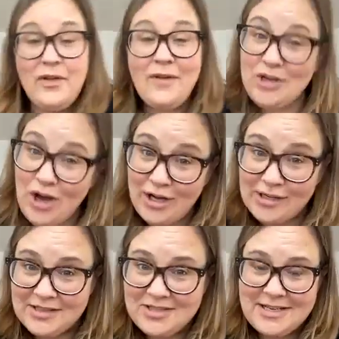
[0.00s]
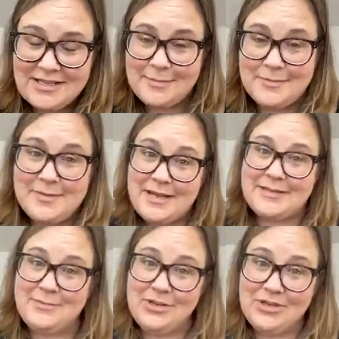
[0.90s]
you have a dog, let's just say some
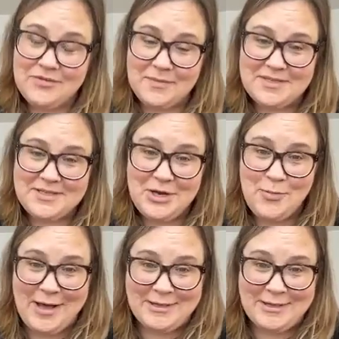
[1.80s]
things emerge from the snow melt.